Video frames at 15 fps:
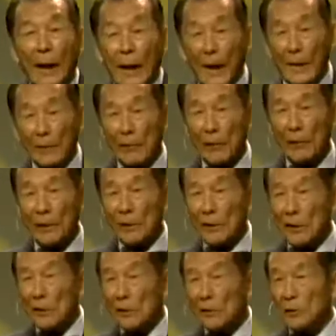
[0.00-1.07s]
And if you
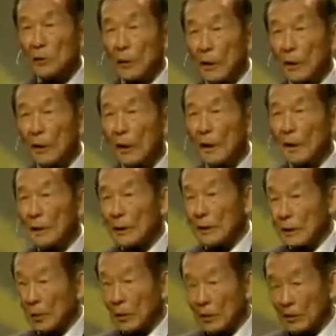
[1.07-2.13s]
continue to drink,
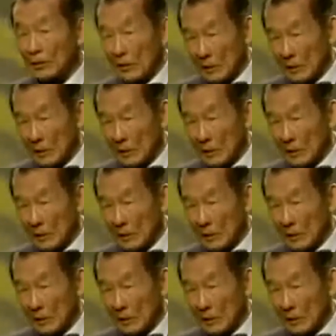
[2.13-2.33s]
you